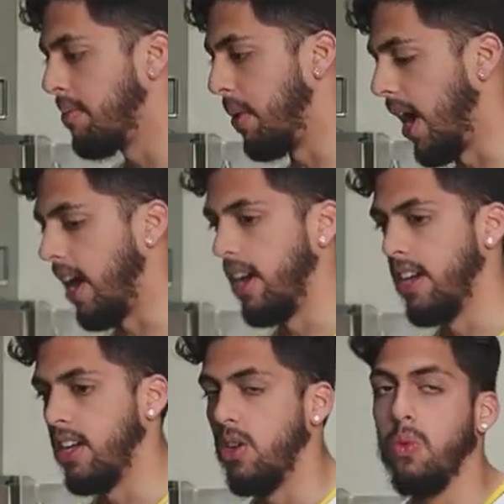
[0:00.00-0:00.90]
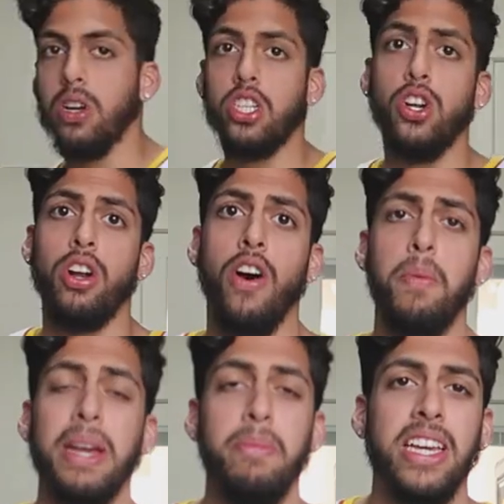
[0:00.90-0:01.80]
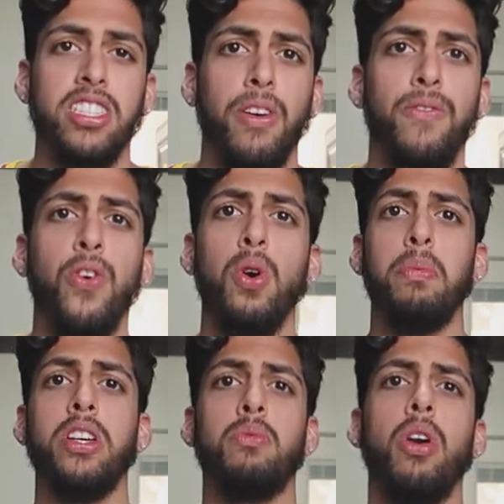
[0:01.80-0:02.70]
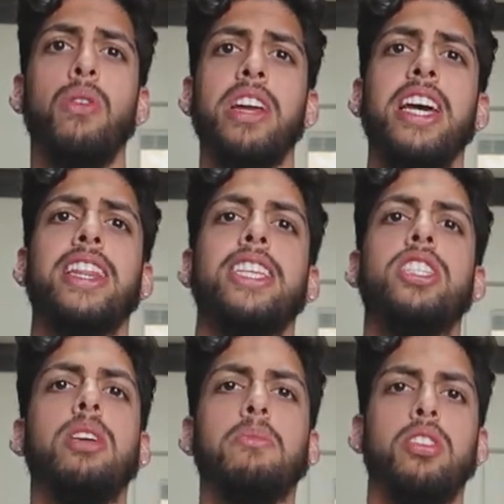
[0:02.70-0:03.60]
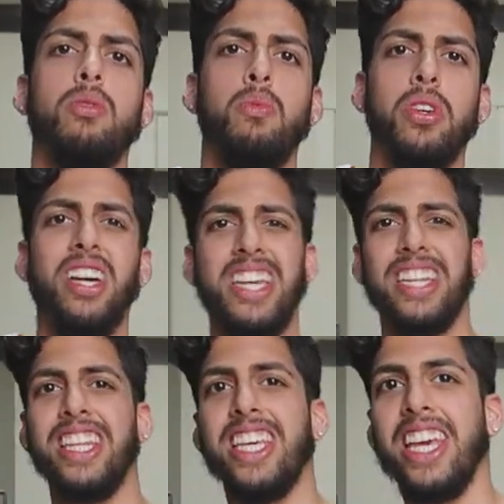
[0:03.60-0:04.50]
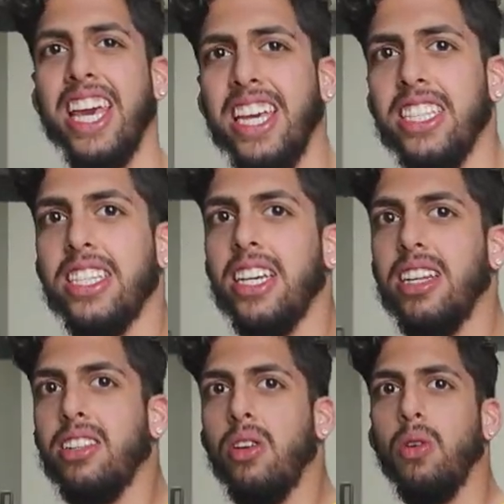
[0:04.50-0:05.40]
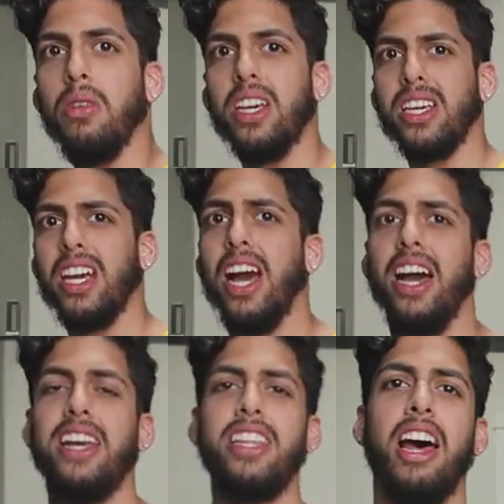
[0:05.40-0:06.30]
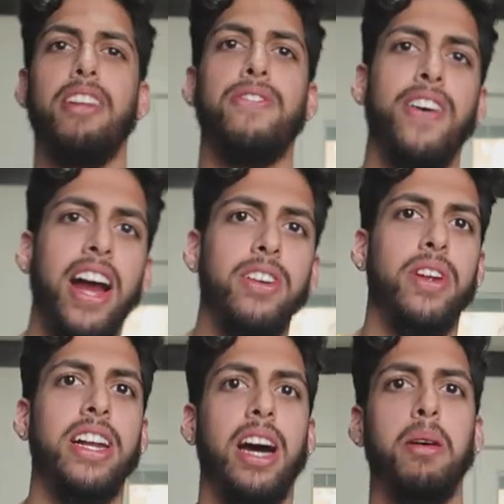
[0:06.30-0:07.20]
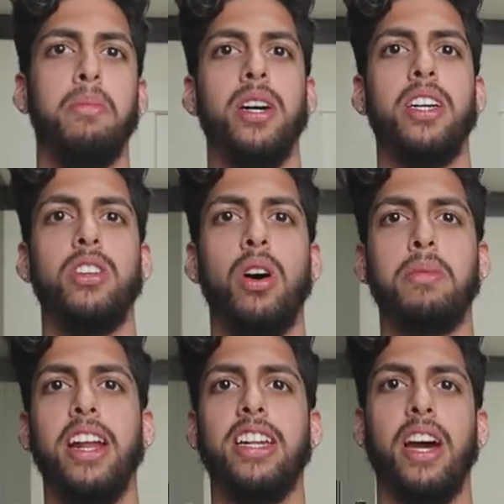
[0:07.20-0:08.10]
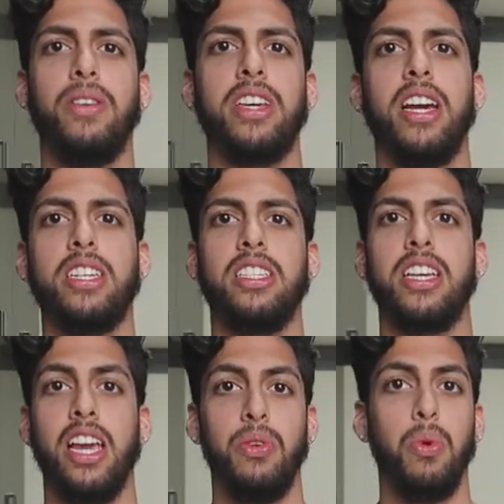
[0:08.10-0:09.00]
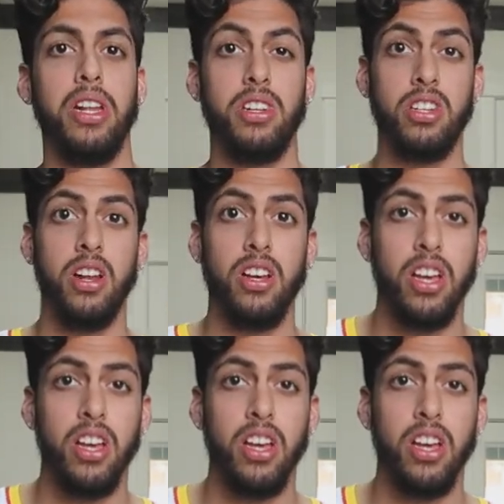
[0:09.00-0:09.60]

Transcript: But we're gonna start off by making some food because we already hit the gym, you know, we gotta get the gains in though. Like, I ain't that defined right now but you know, I'm cutting down again because I gained weight.